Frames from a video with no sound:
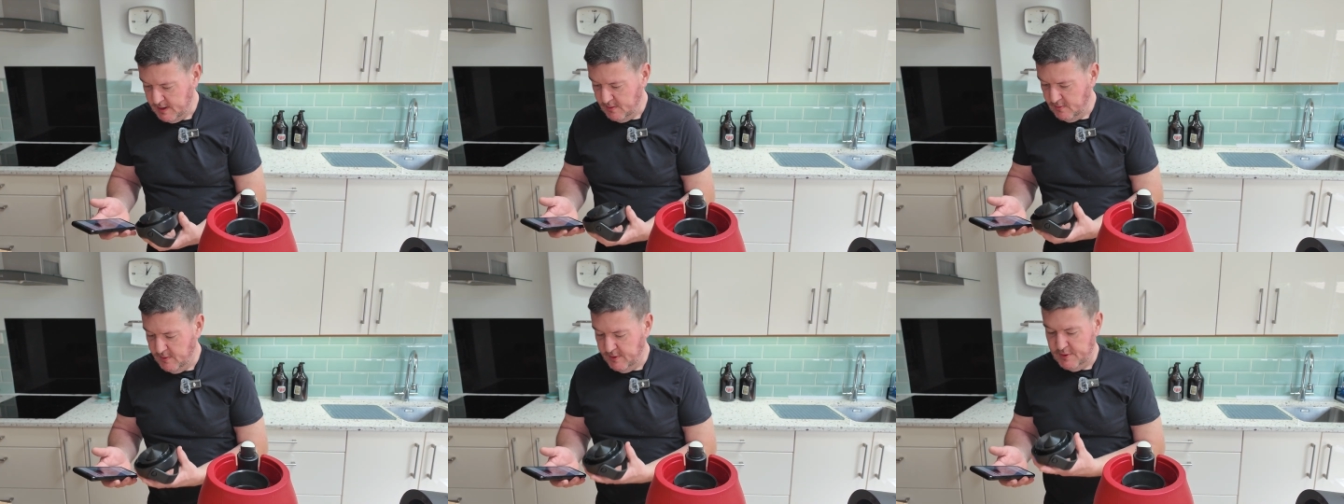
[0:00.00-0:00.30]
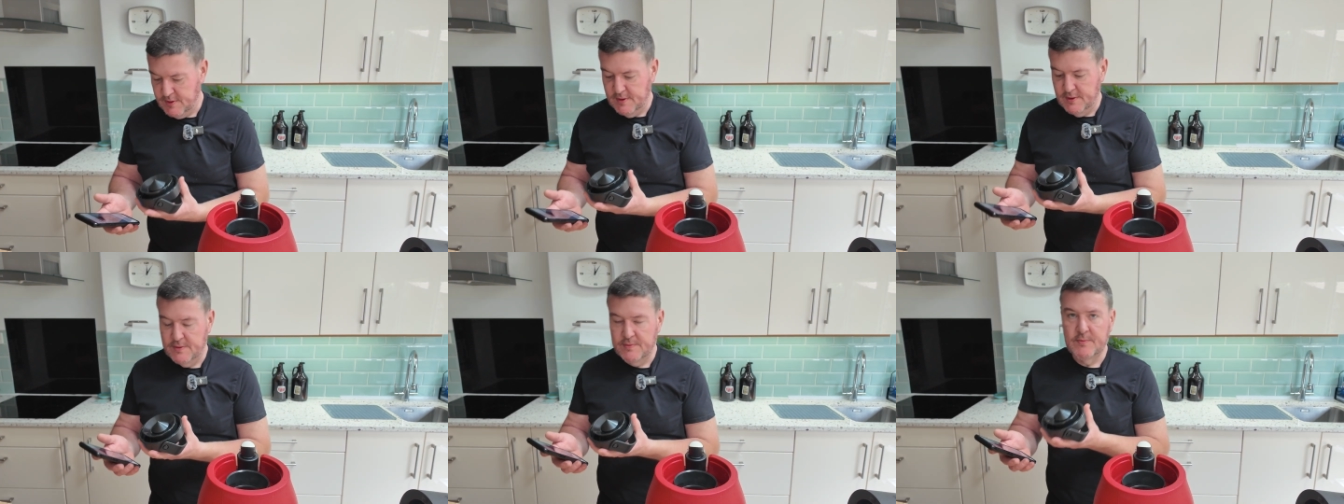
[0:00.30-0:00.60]

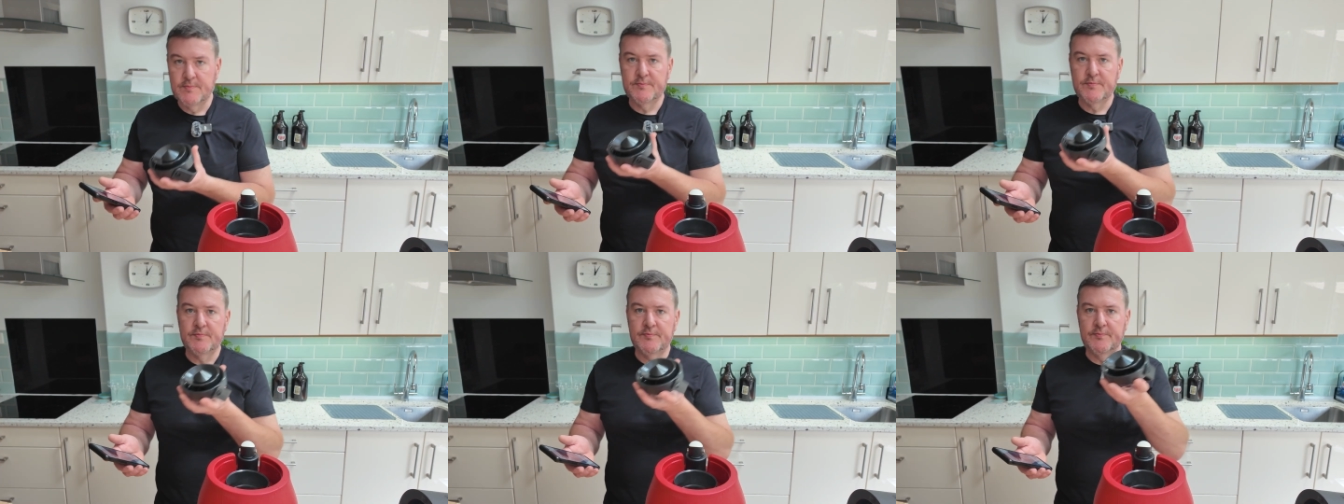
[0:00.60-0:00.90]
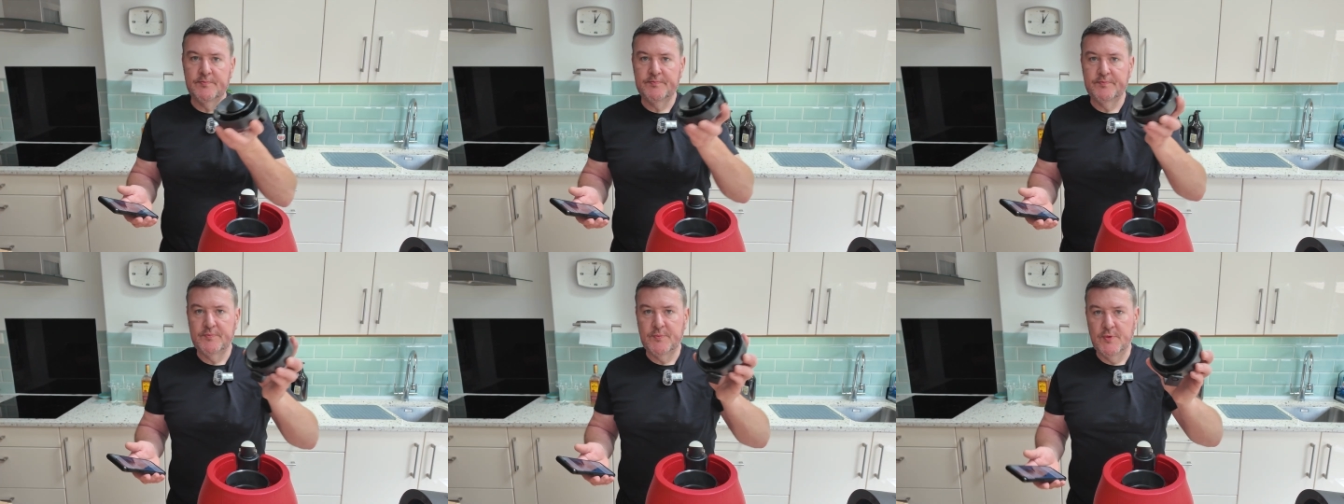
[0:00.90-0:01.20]
which is
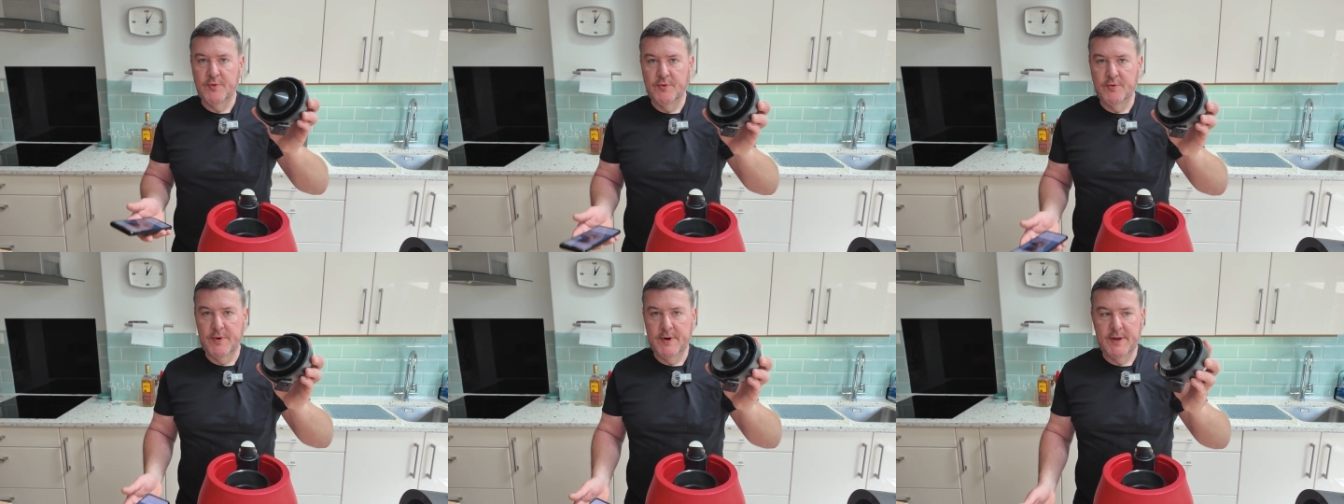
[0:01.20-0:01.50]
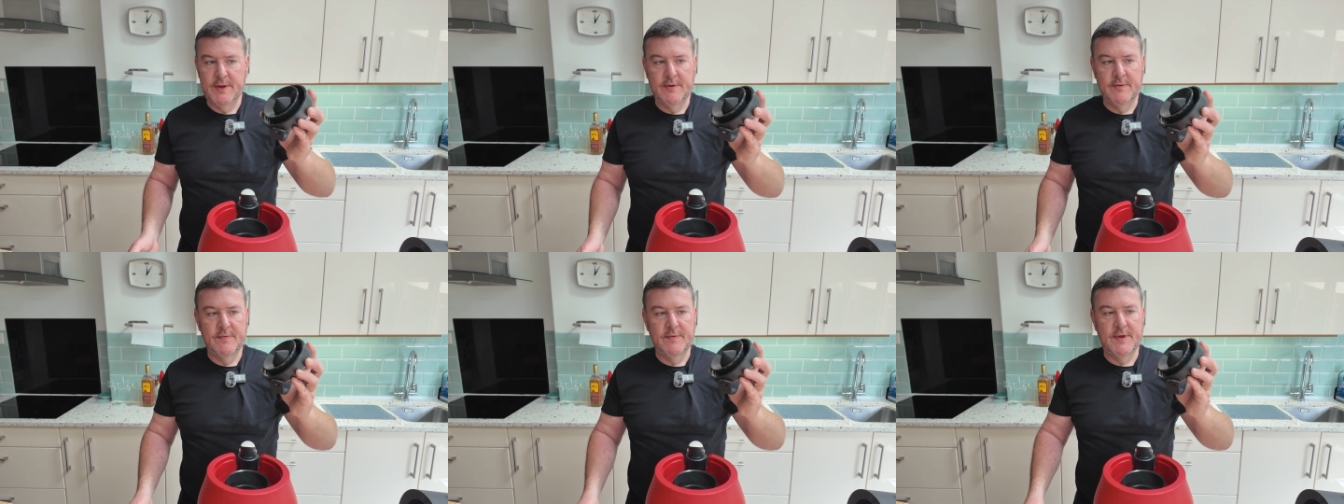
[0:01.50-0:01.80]

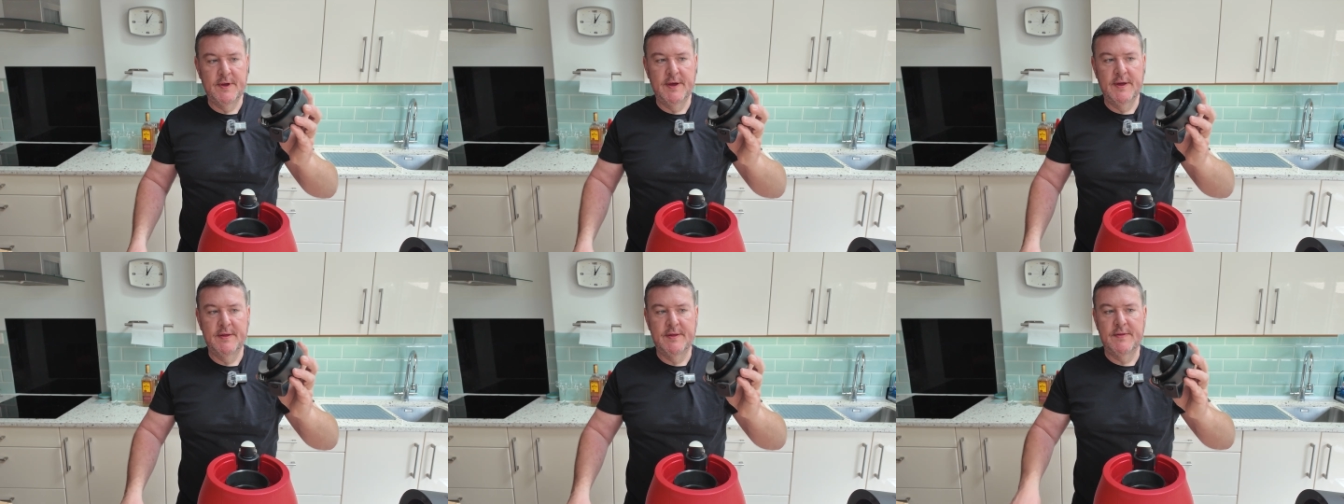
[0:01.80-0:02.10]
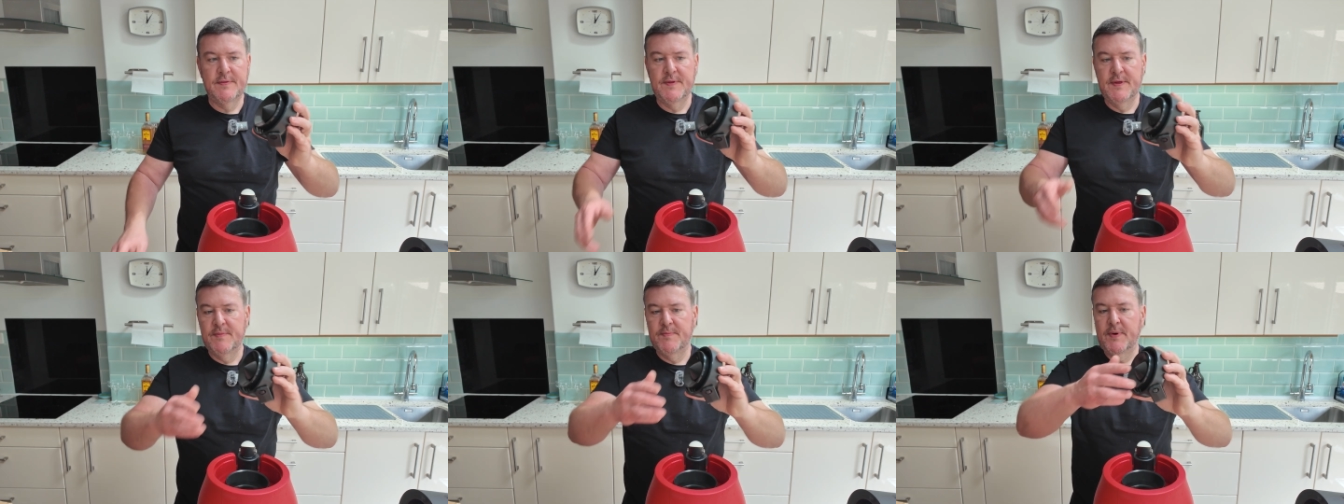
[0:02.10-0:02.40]
already on there.
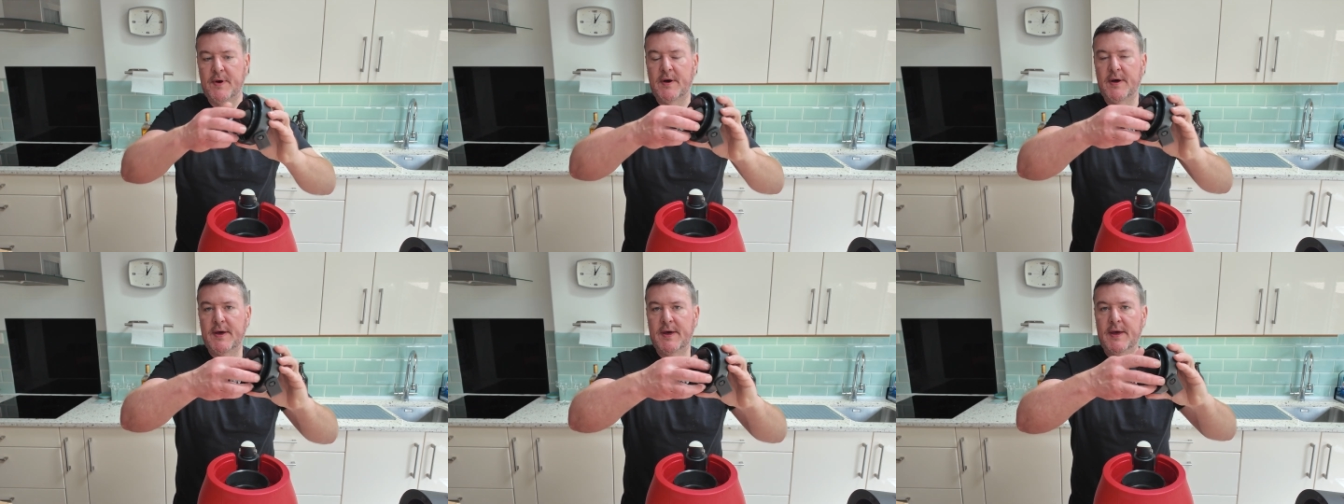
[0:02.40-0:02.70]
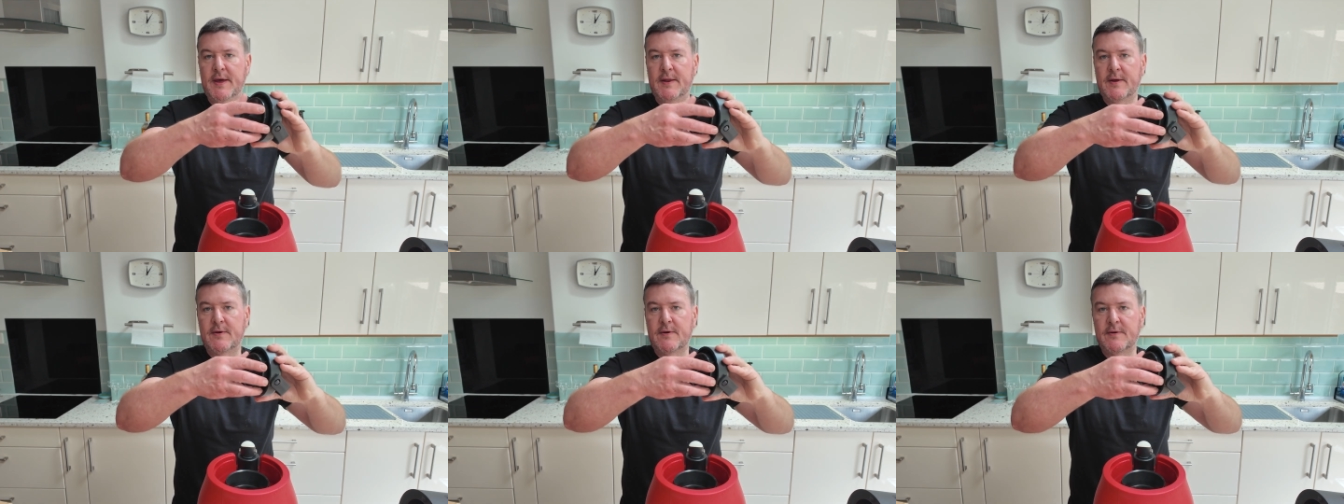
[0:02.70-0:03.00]
It's this part
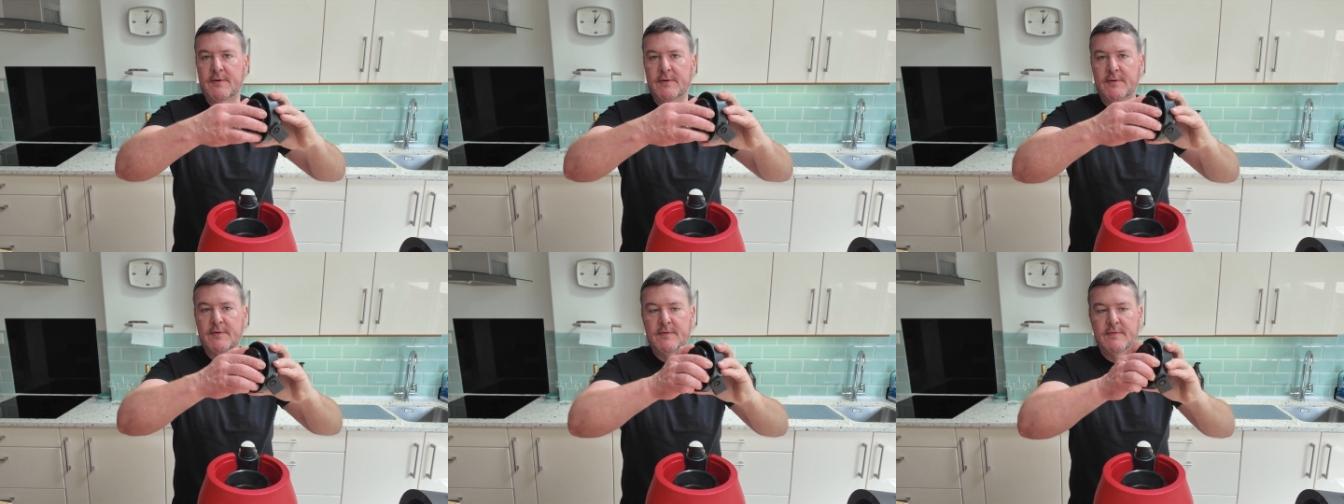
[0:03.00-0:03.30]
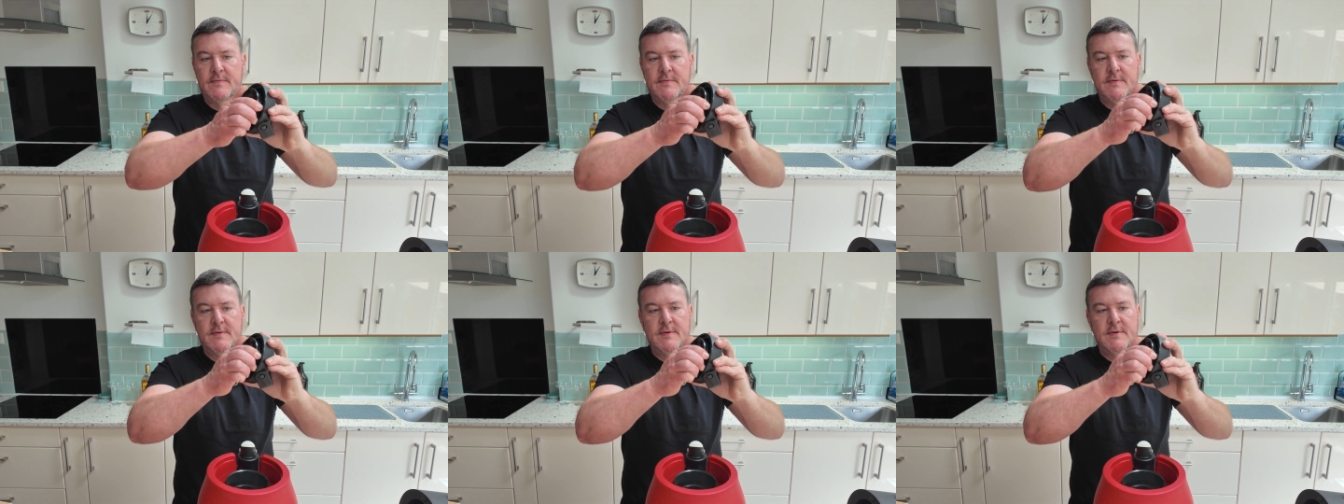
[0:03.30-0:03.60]
here, the
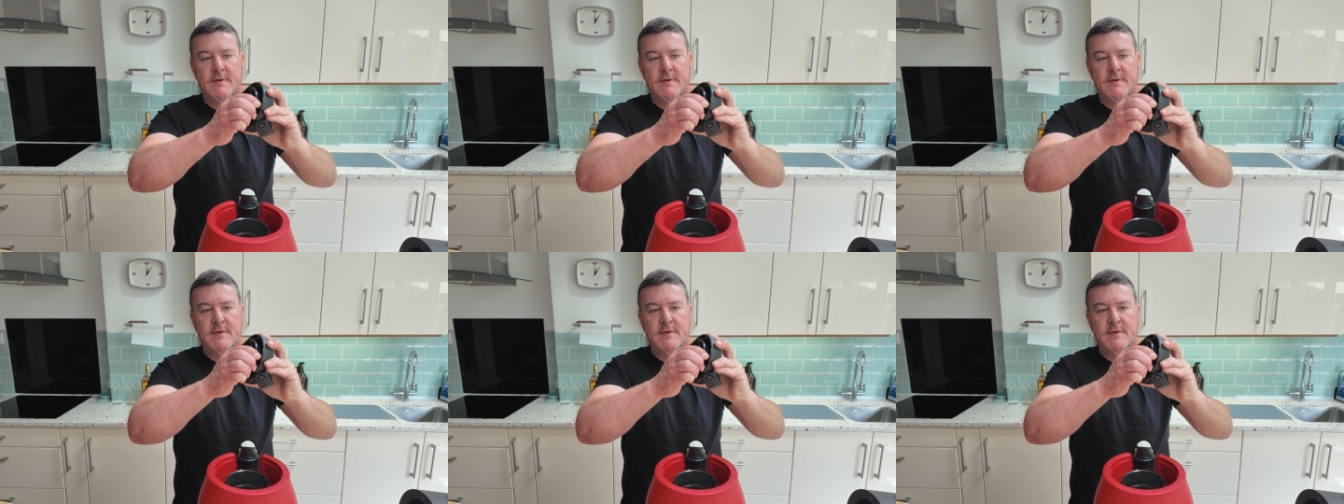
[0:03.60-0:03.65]
conical.